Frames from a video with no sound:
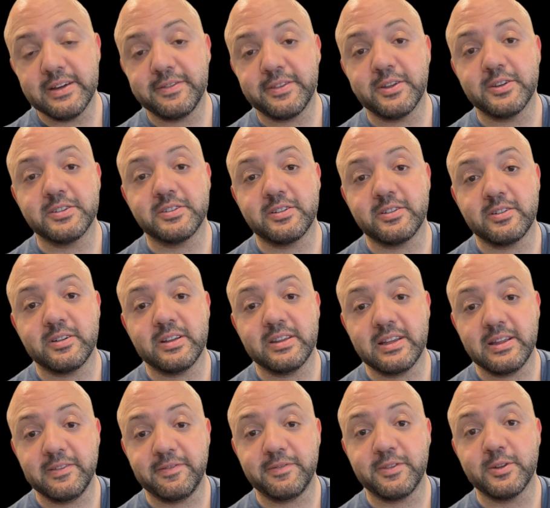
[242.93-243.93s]
If those are
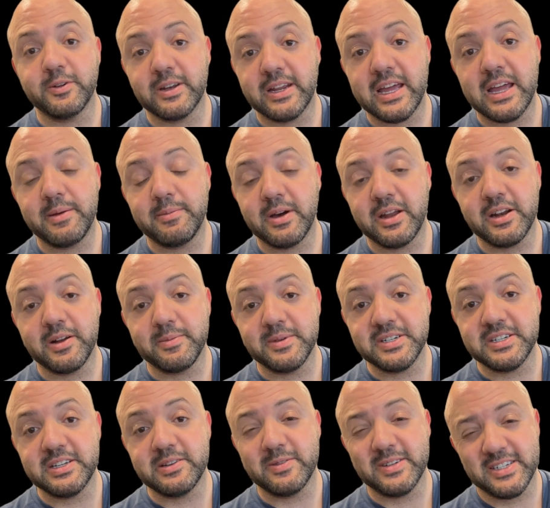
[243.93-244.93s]
if Fluidd came on your
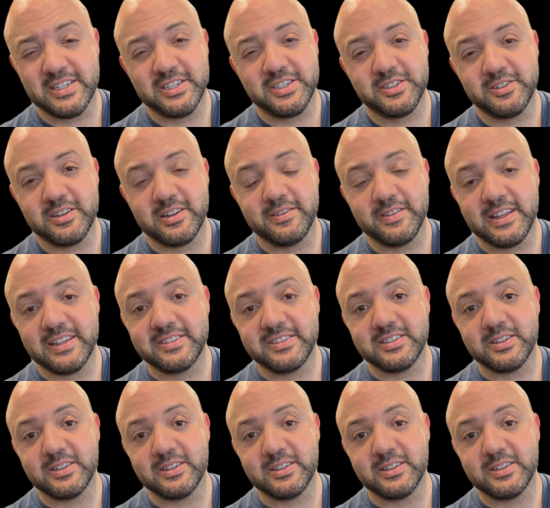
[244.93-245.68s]
machine, which it should have,